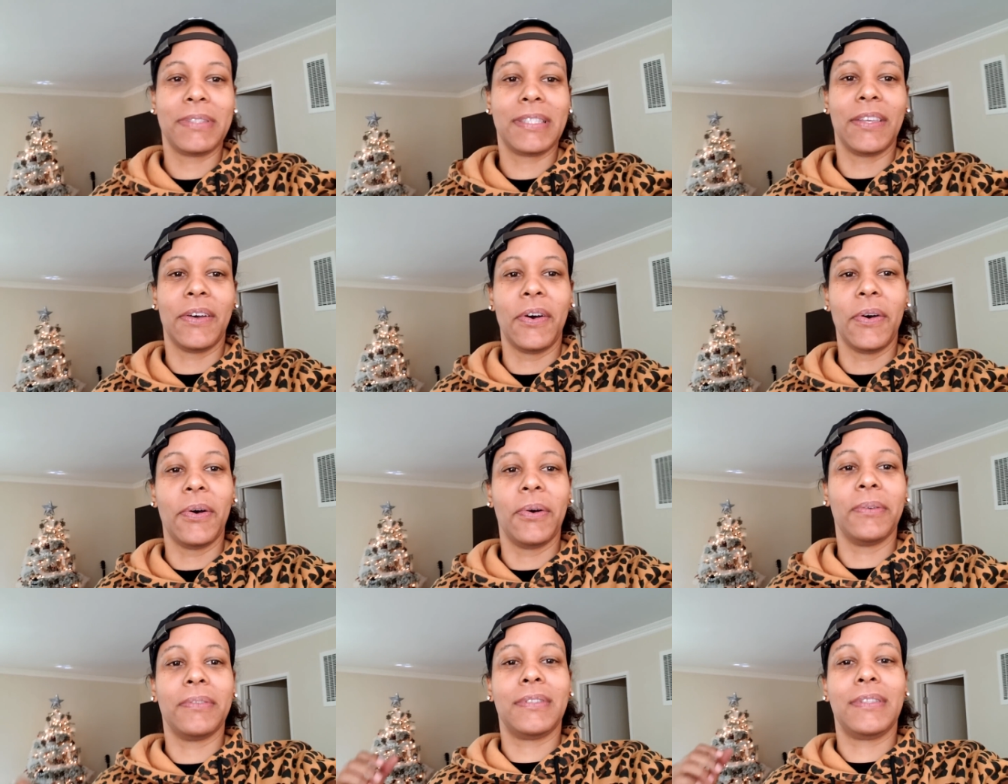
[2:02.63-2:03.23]

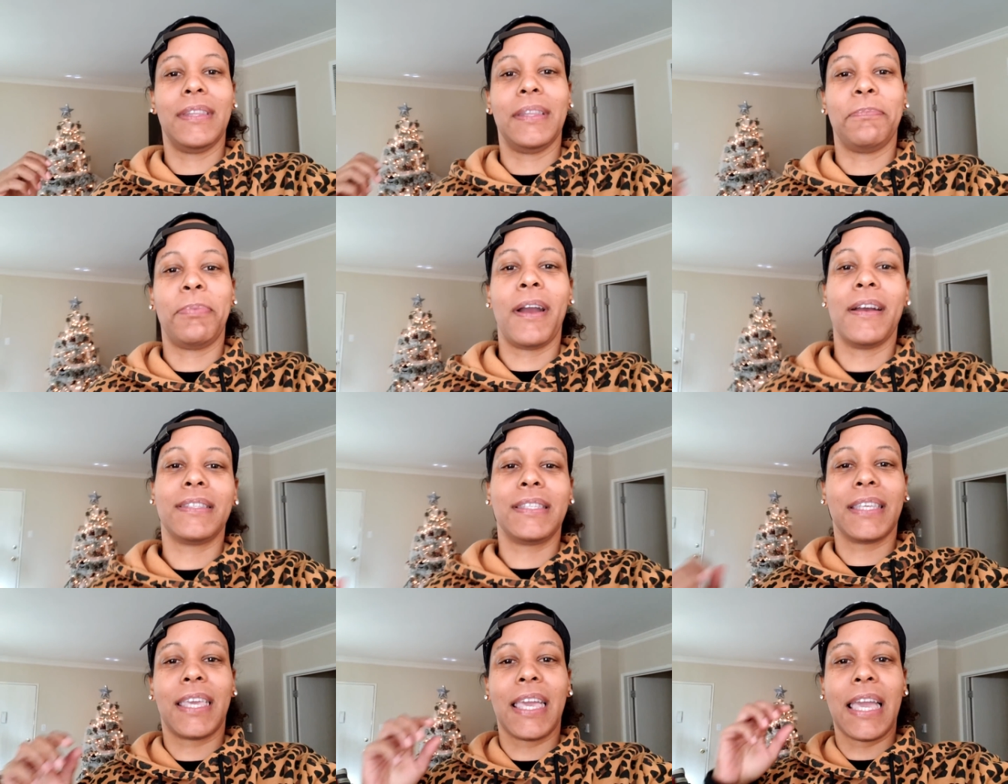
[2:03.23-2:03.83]
So the
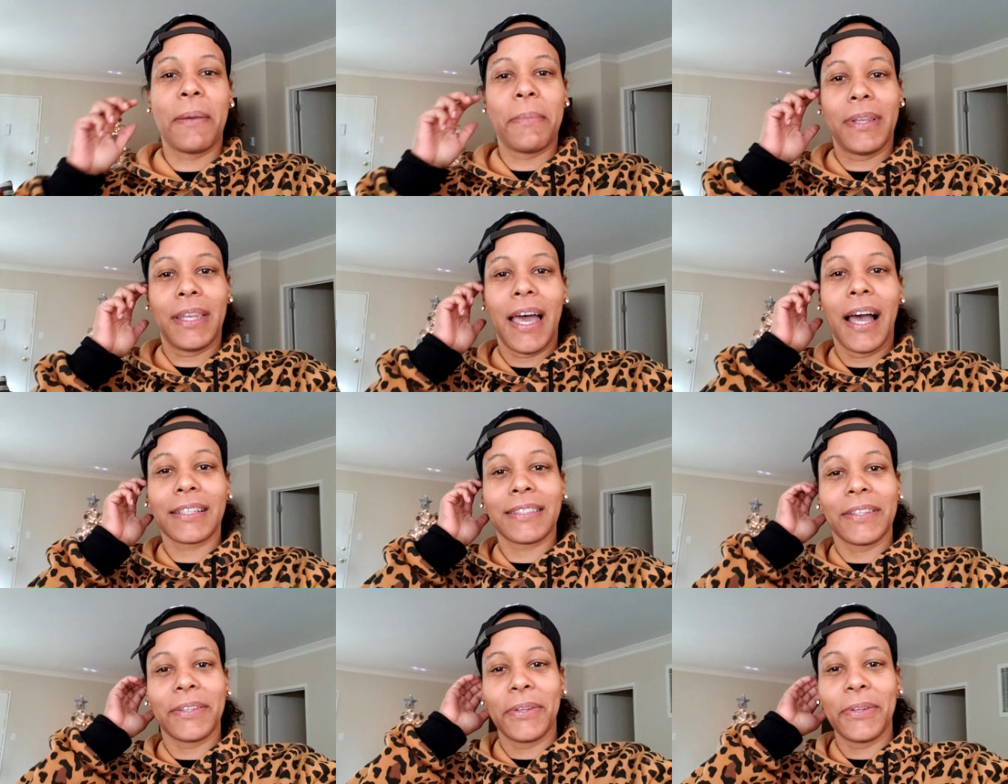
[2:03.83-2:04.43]
person came and
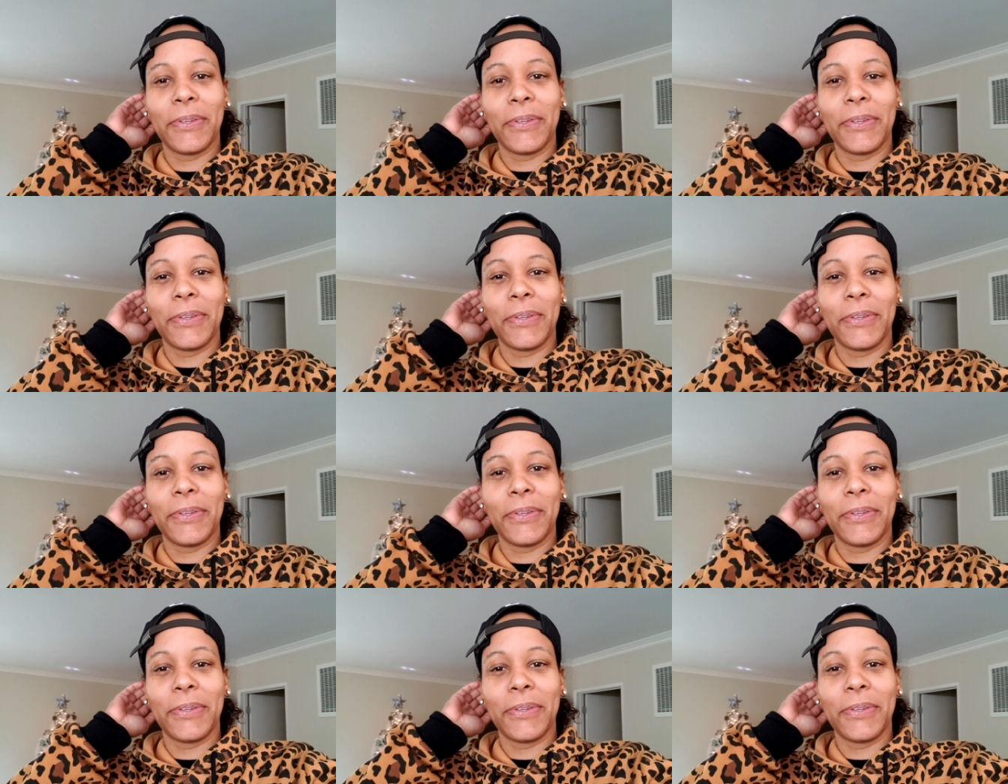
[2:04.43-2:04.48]
knocked on the